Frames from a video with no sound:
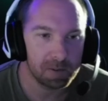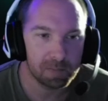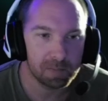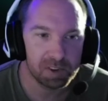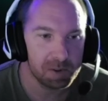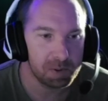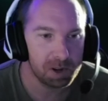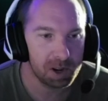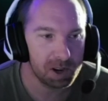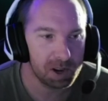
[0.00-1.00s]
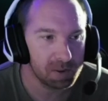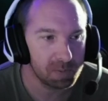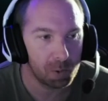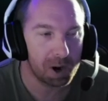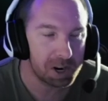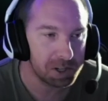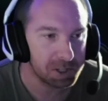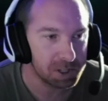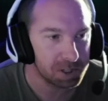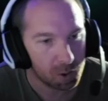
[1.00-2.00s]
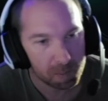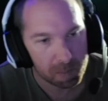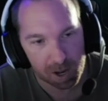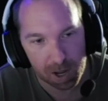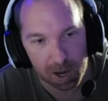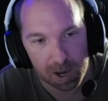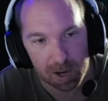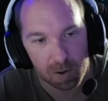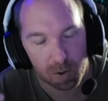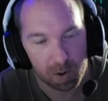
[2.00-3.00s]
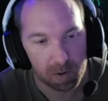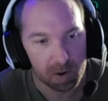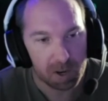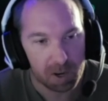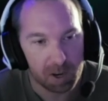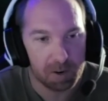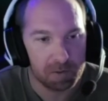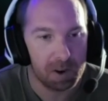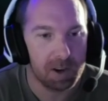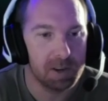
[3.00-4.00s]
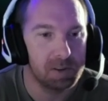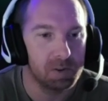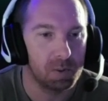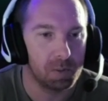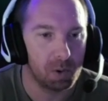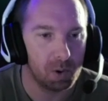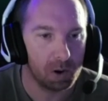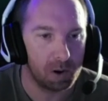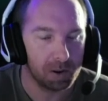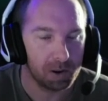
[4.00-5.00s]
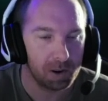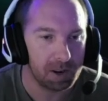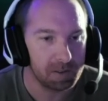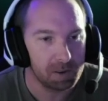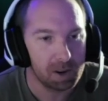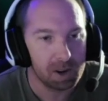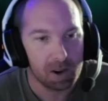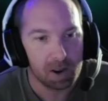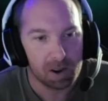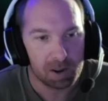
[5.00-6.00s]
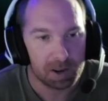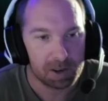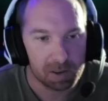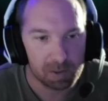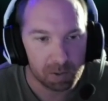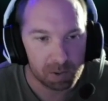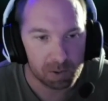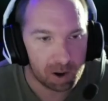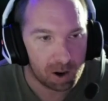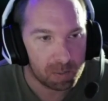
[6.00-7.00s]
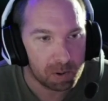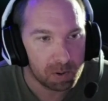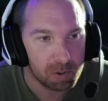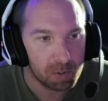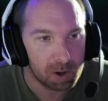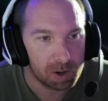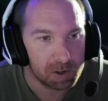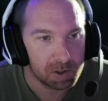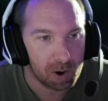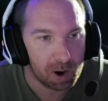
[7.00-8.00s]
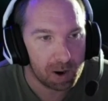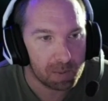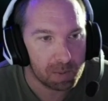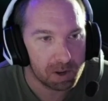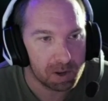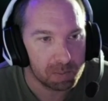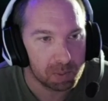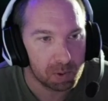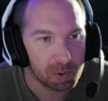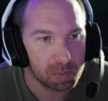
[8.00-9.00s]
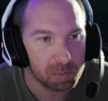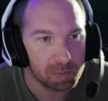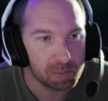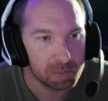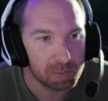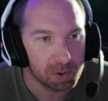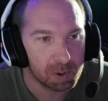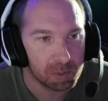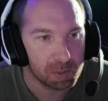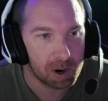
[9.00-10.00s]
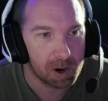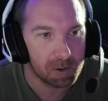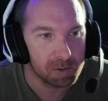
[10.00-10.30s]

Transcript: DPS, more ranged, more melee, or in your face, or more like this one's a harpoon where you can grab them and pull them around.